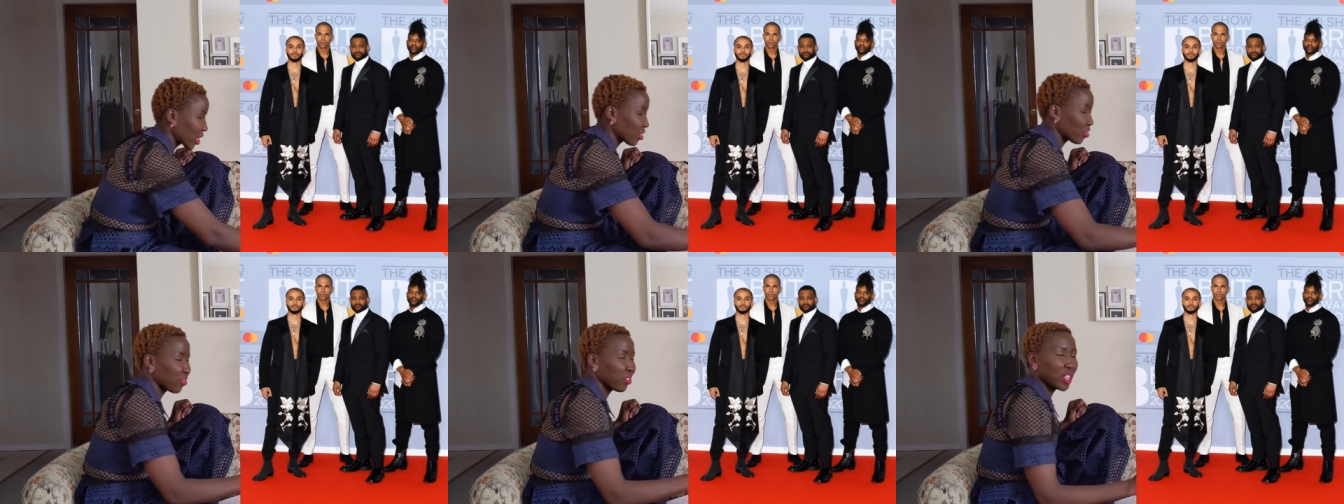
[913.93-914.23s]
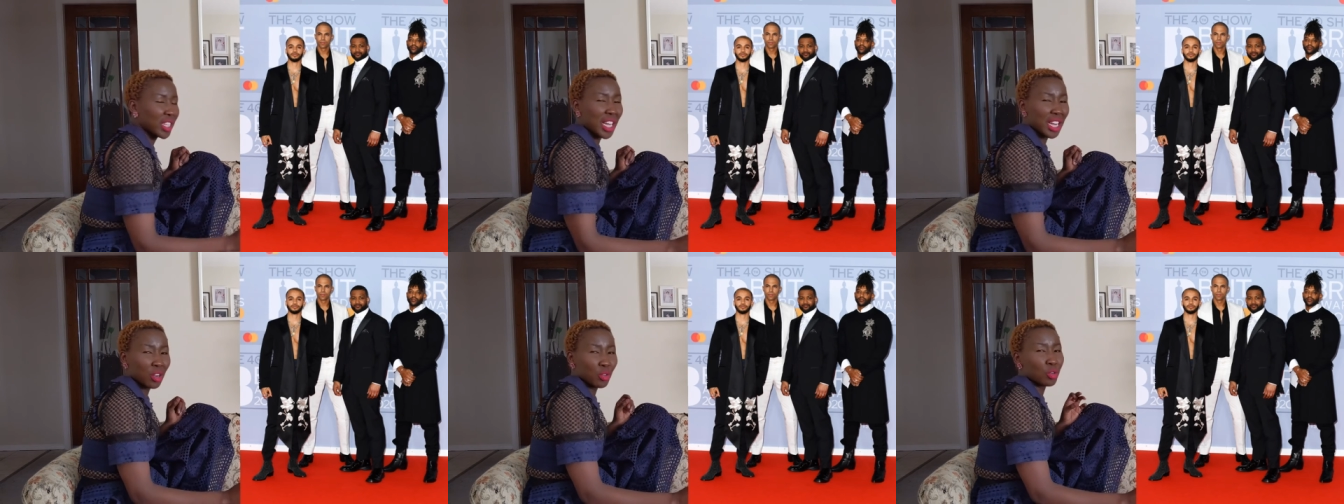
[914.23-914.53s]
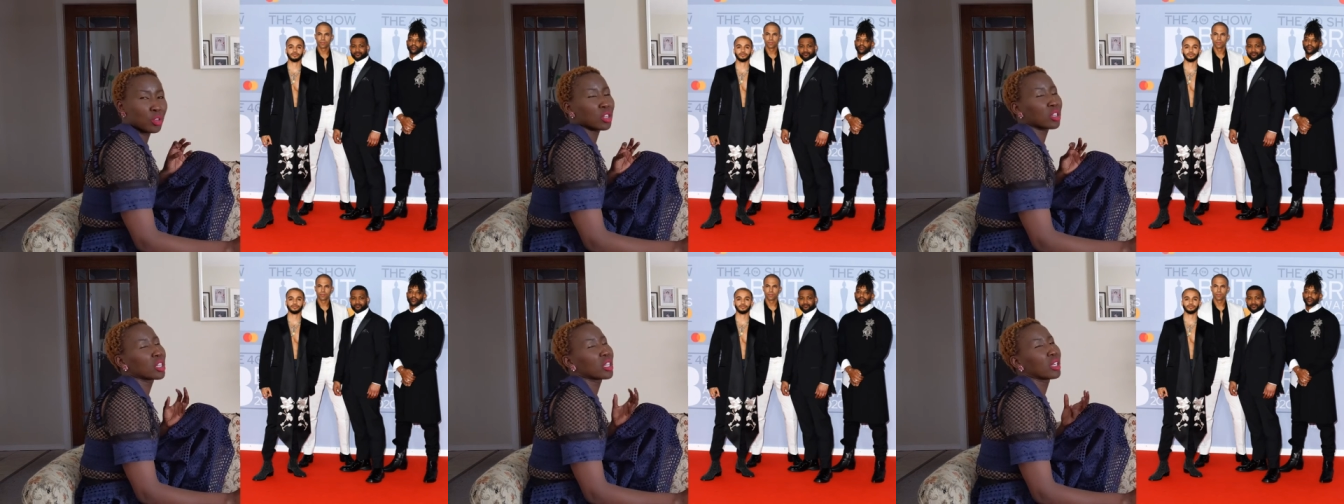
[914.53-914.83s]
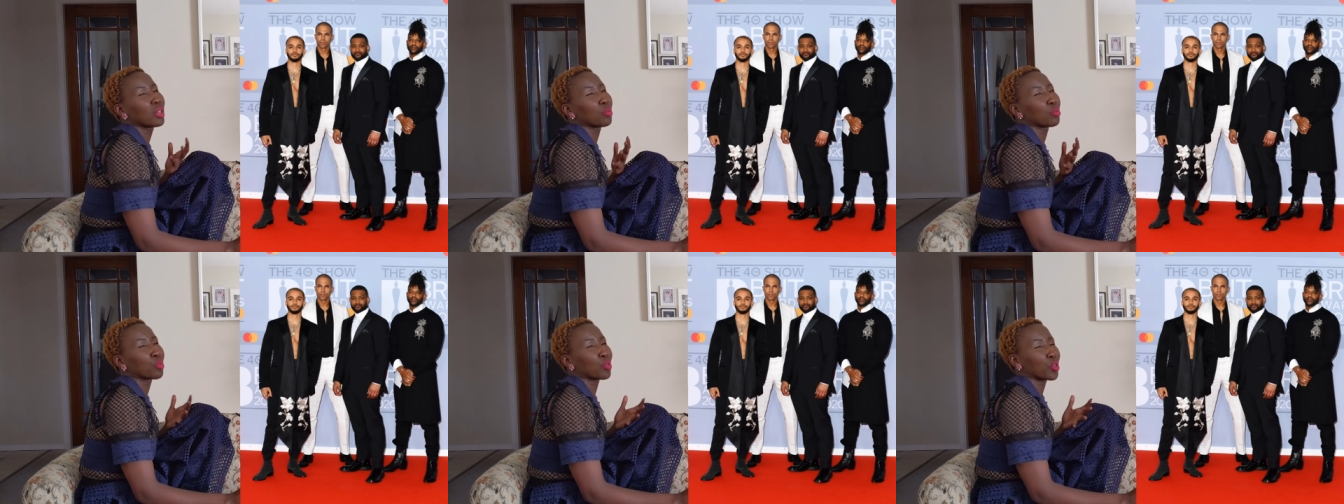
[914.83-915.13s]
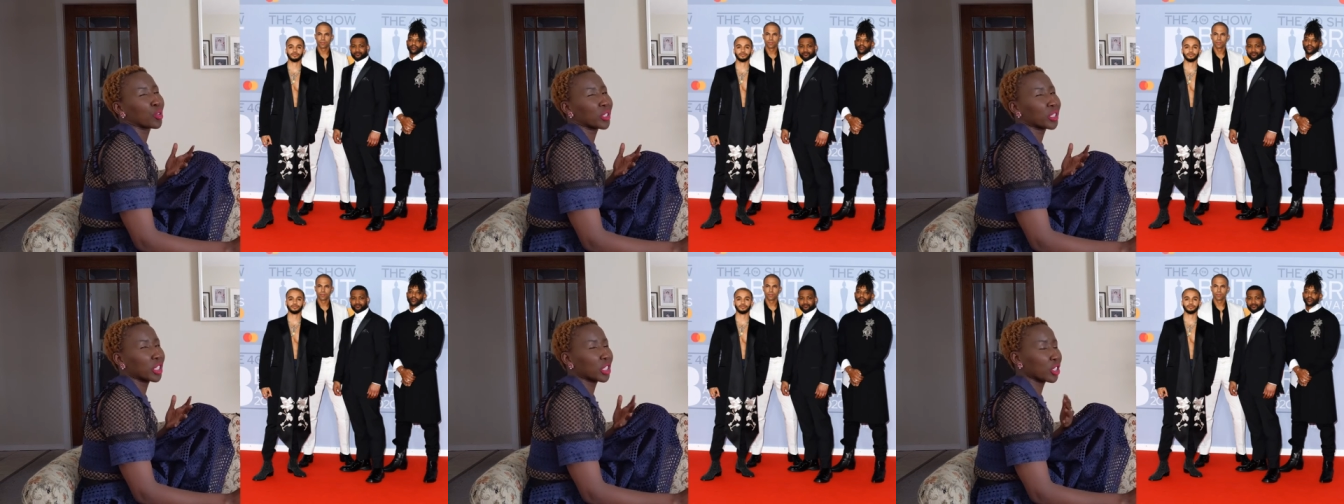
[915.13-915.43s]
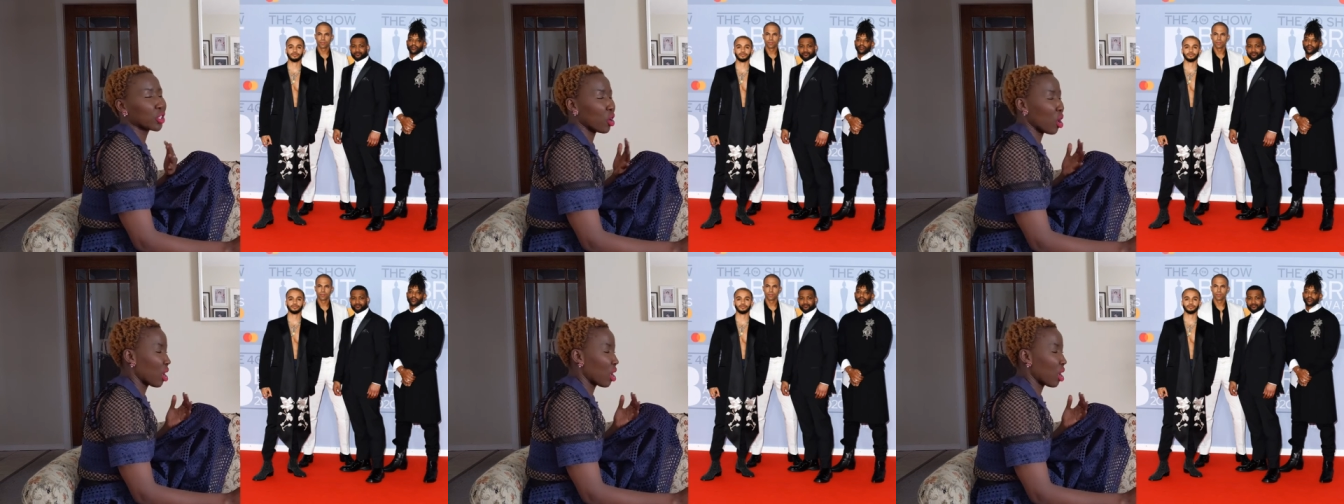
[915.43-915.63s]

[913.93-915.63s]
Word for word: with the flower embroidered